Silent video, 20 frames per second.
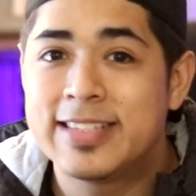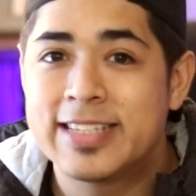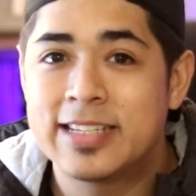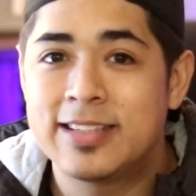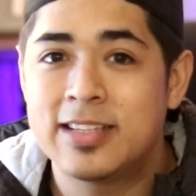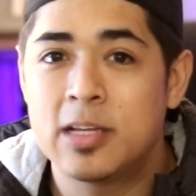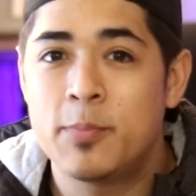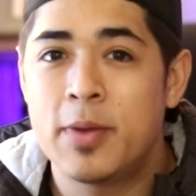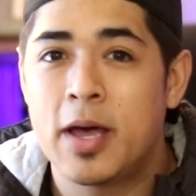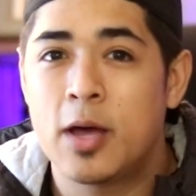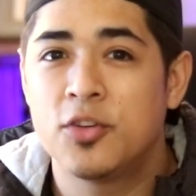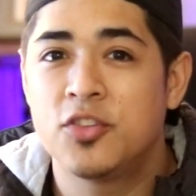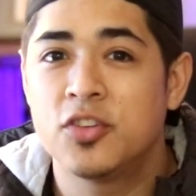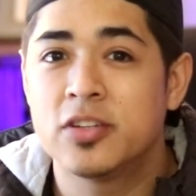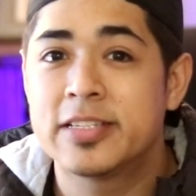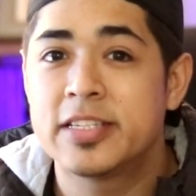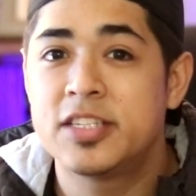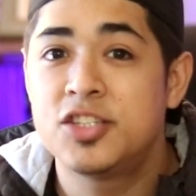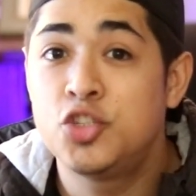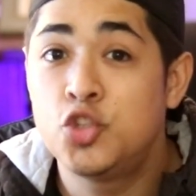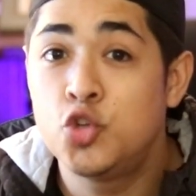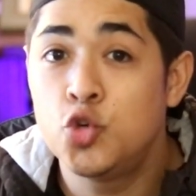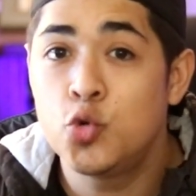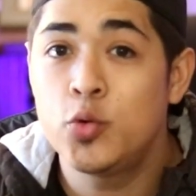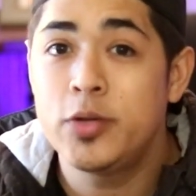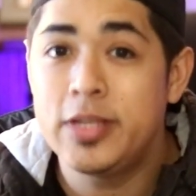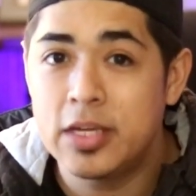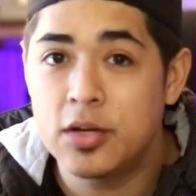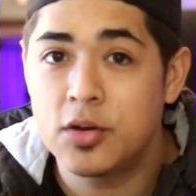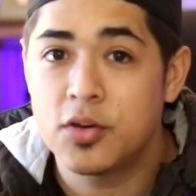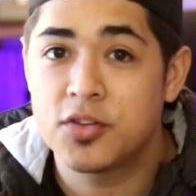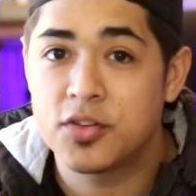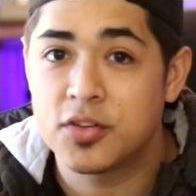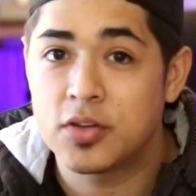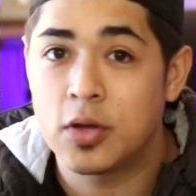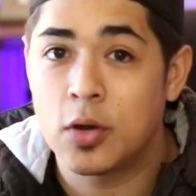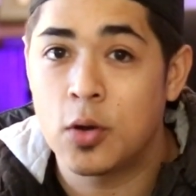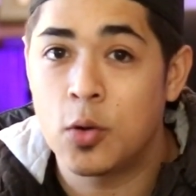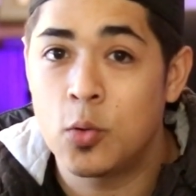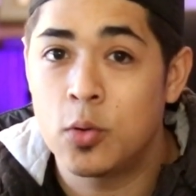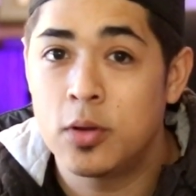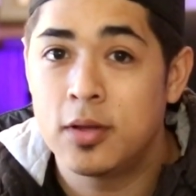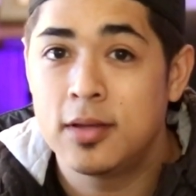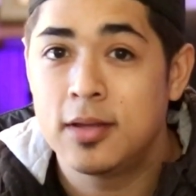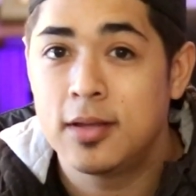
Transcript: until about just two years ago